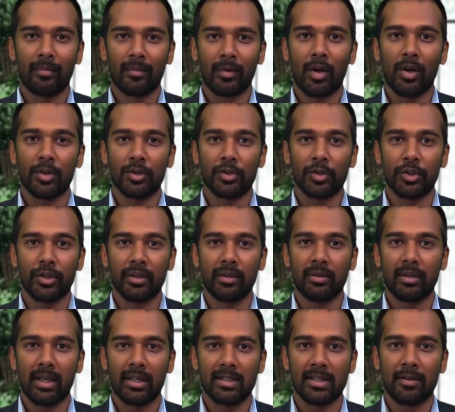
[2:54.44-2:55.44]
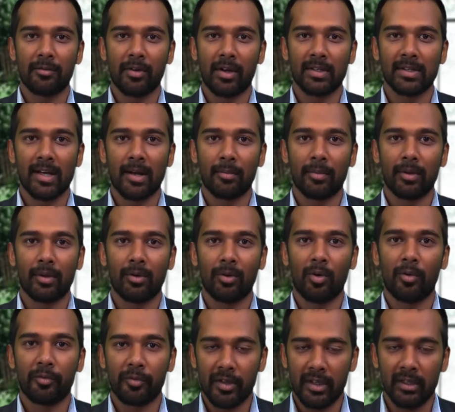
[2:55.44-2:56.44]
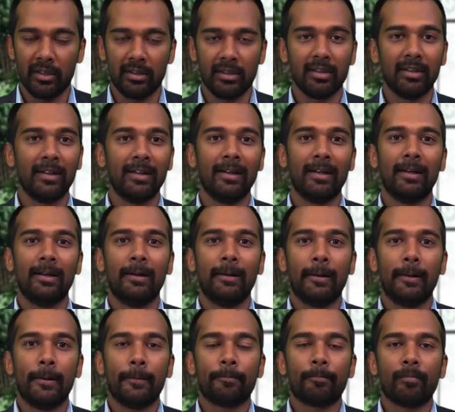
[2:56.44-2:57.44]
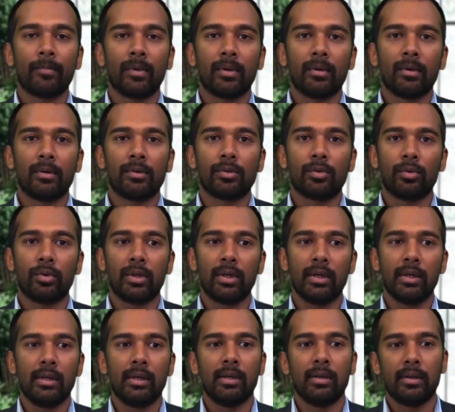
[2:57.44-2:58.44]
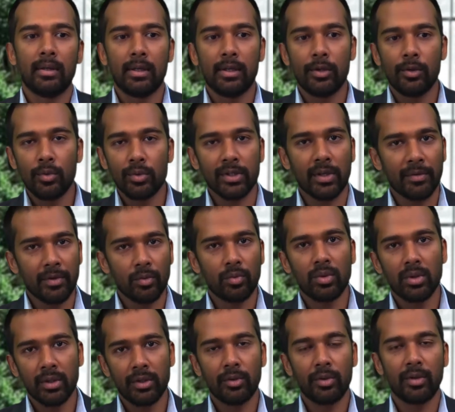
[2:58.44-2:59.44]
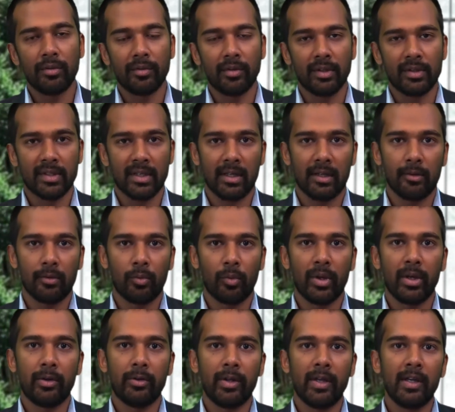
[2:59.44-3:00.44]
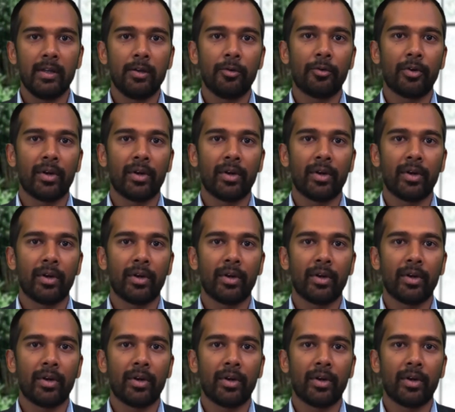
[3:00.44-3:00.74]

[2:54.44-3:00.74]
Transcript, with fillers: country, let's say for example, or field. So the, the use of the word universal, we need to